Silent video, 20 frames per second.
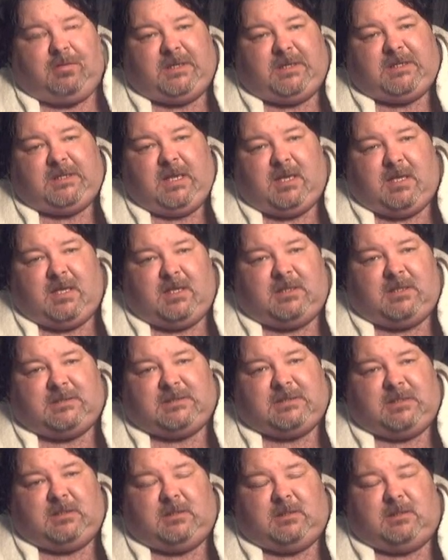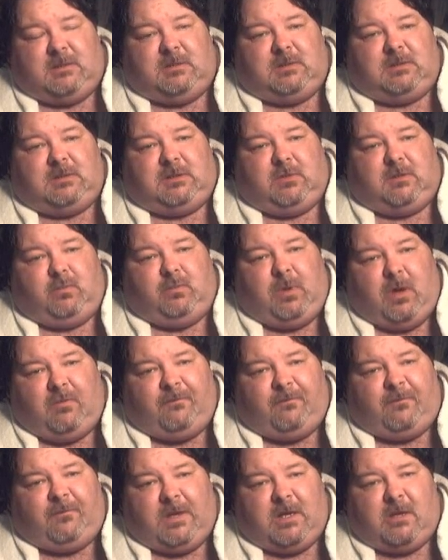because the
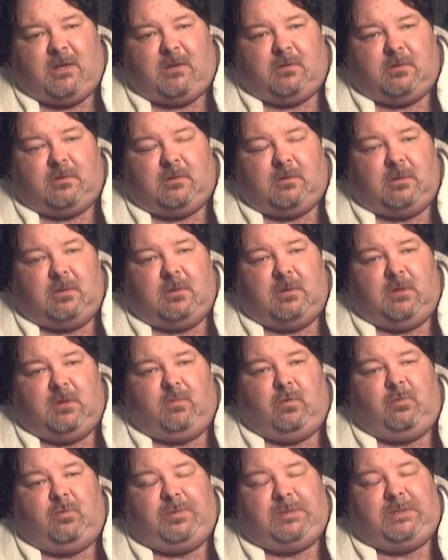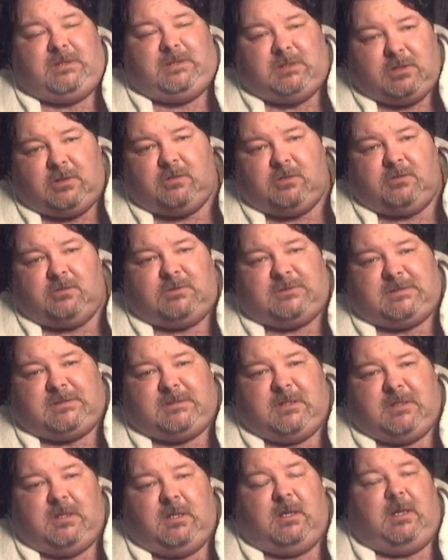welfare will be
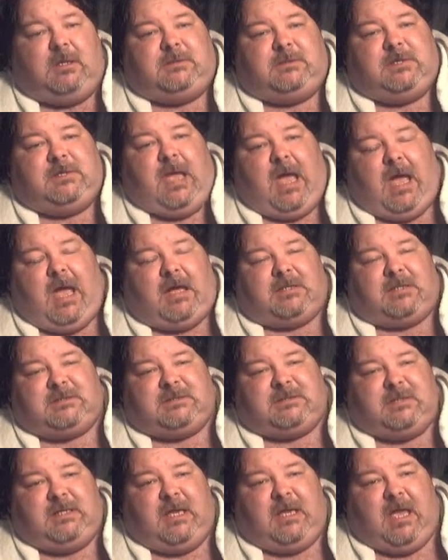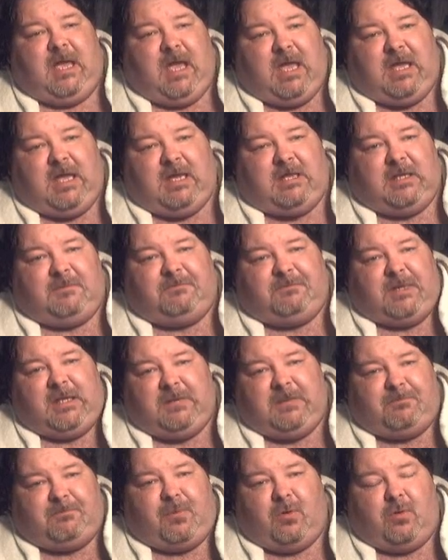used to actually aid
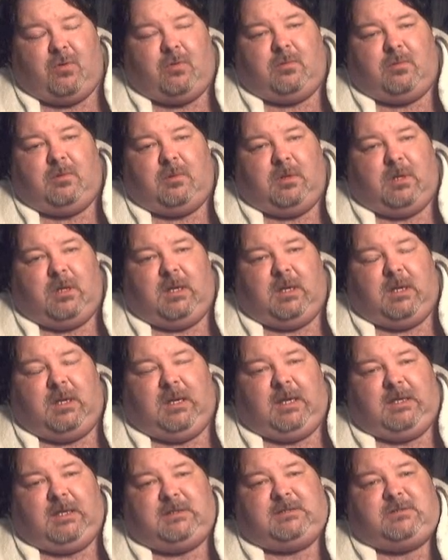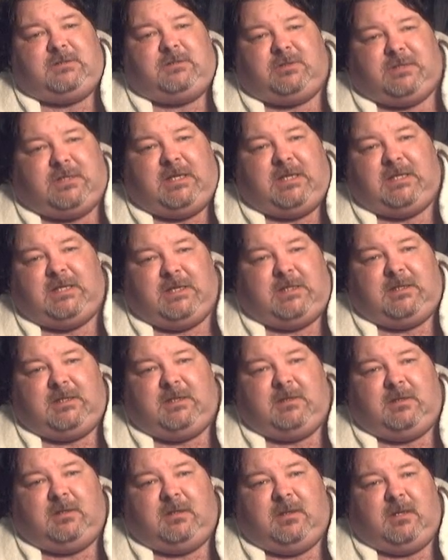people into
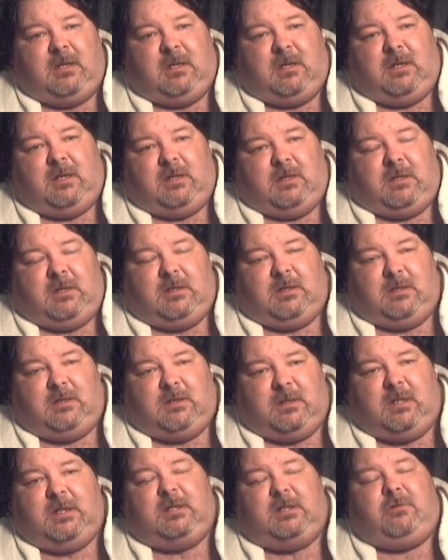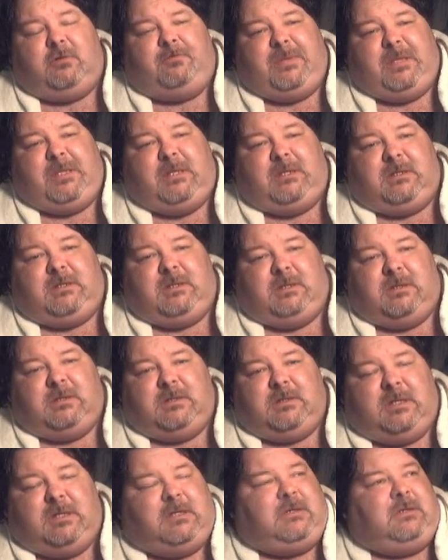getting it'll be
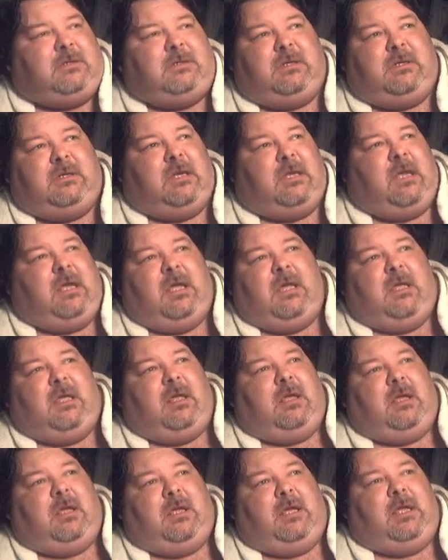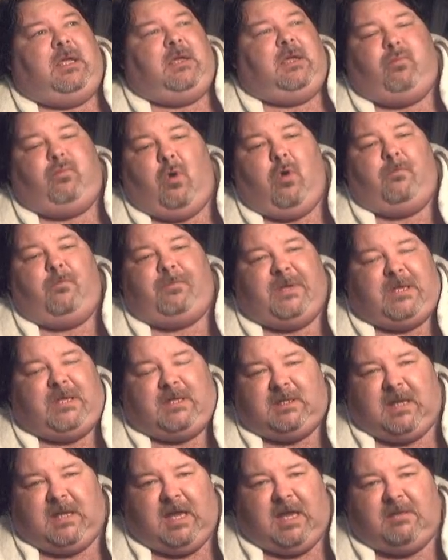it, it won't
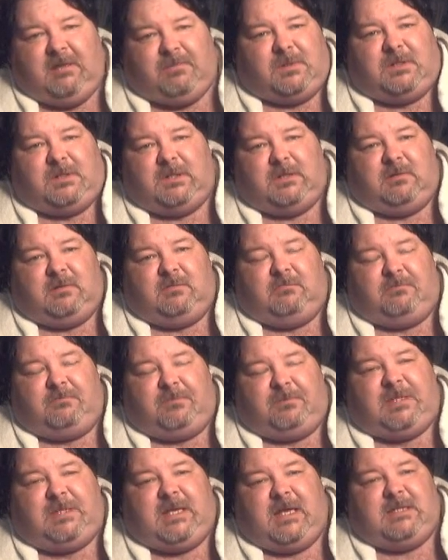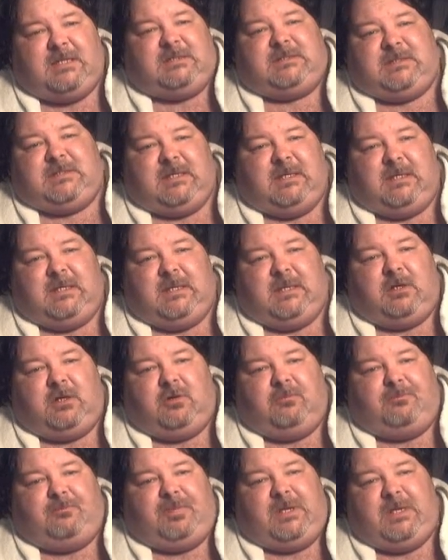be enabling because
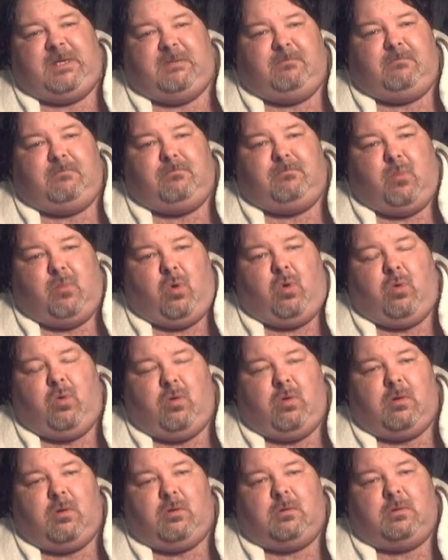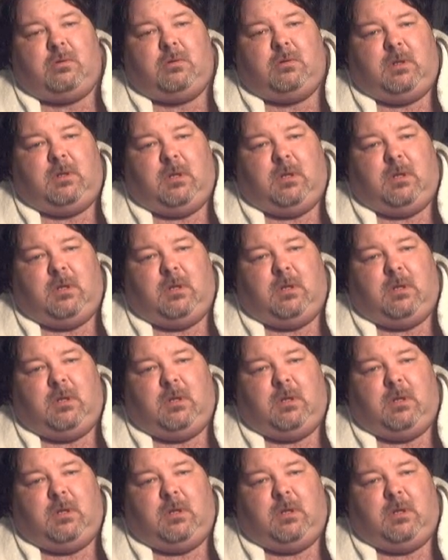it'll be more